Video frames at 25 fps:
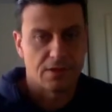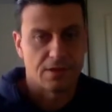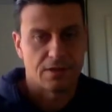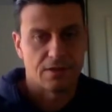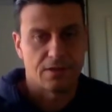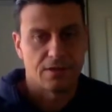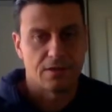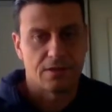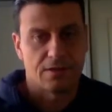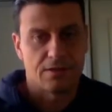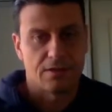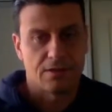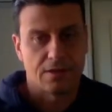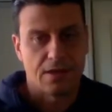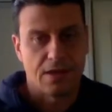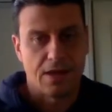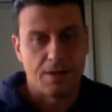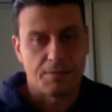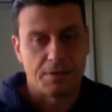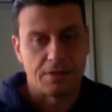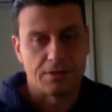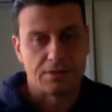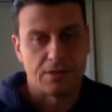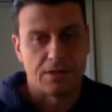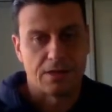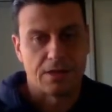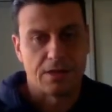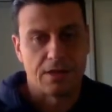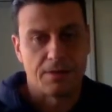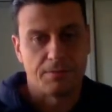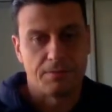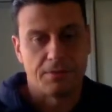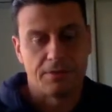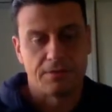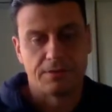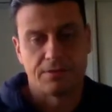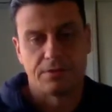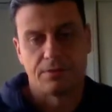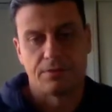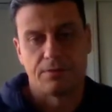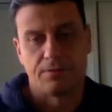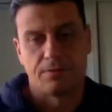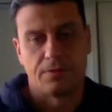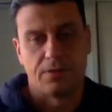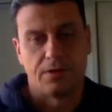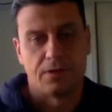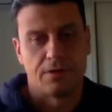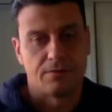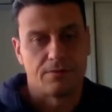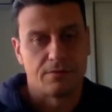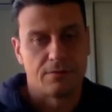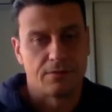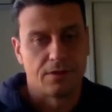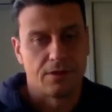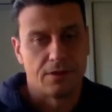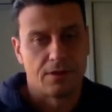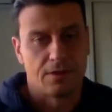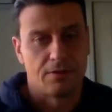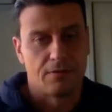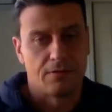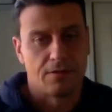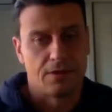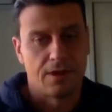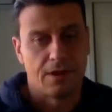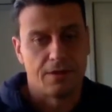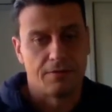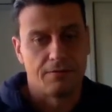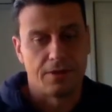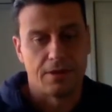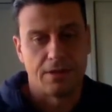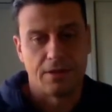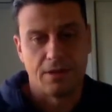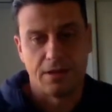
Happy to have any